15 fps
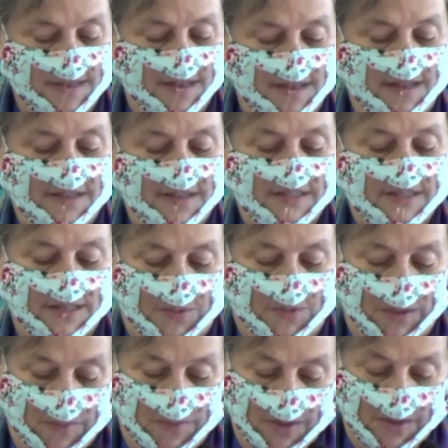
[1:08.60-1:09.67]
So I
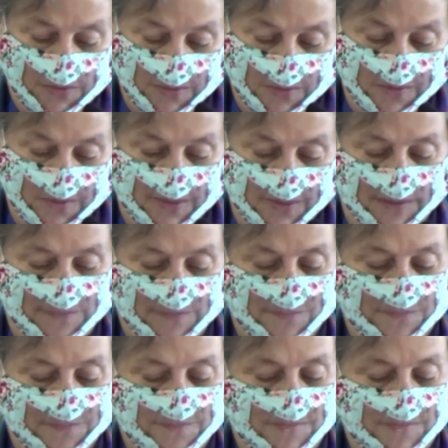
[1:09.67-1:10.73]
went through them
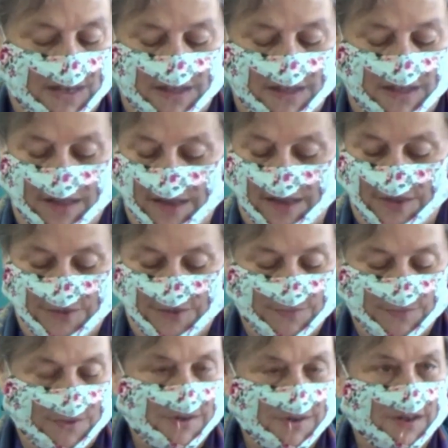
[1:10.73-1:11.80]
and I
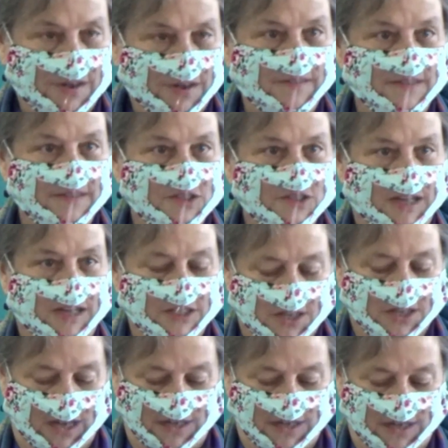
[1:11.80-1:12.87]
threw it all in the trash can.